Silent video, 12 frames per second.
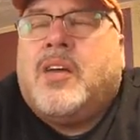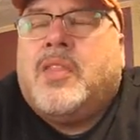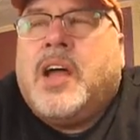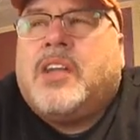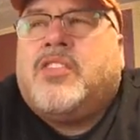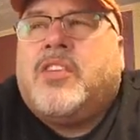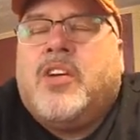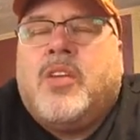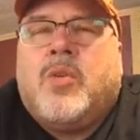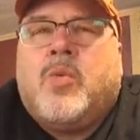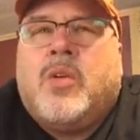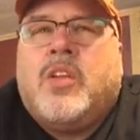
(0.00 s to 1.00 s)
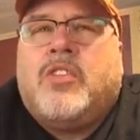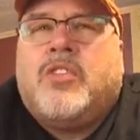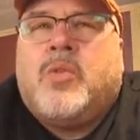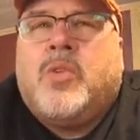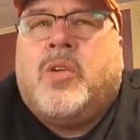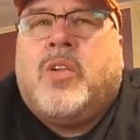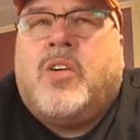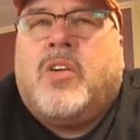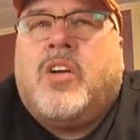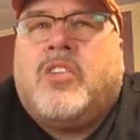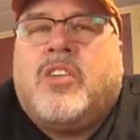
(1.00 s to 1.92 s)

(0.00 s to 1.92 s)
That's another one that's a real art